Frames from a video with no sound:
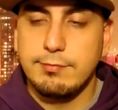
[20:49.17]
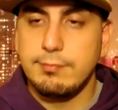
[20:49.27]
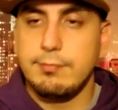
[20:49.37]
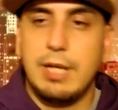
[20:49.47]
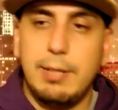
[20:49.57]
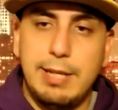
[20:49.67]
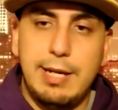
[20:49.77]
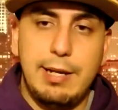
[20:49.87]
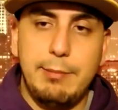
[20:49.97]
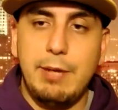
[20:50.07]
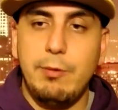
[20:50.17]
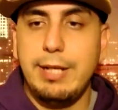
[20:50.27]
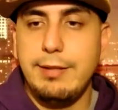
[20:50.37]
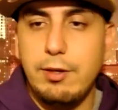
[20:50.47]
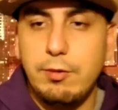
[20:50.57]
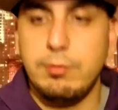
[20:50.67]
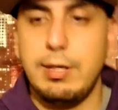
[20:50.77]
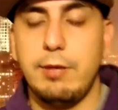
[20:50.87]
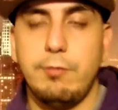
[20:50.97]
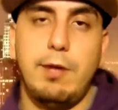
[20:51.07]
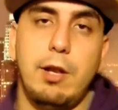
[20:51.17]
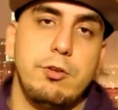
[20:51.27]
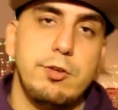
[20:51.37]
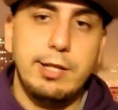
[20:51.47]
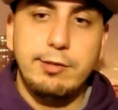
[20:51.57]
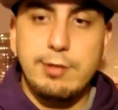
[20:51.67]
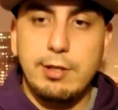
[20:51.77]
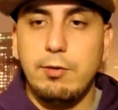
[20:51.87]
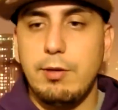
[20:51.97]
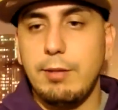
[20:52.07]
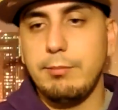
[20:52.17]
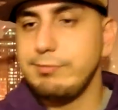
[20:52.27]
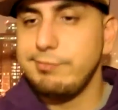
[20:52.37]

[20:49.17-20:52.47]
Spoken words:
I'm not with it, though. I don't follow trends, I'm